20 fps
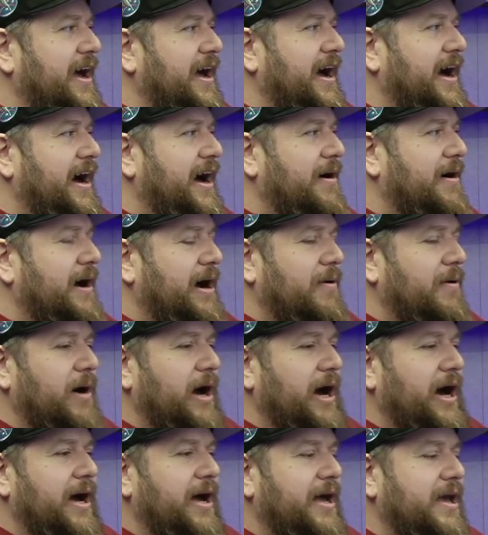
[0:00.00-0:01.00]

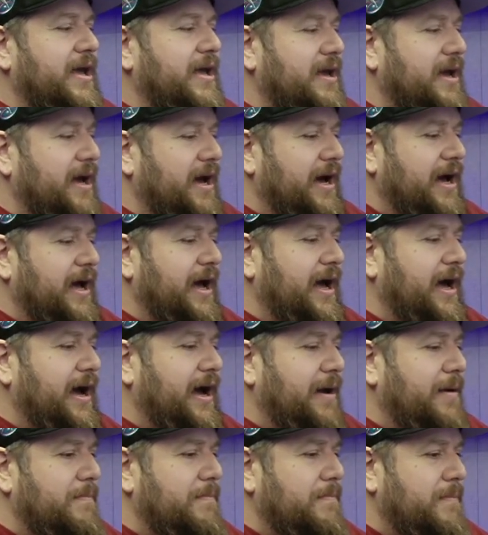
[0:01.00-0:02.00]
I
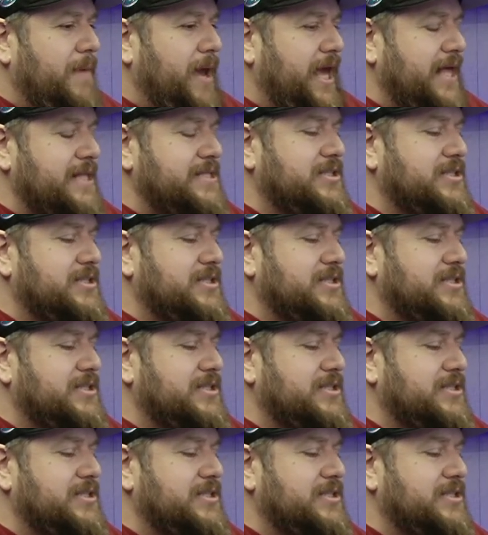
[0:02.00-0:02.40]
made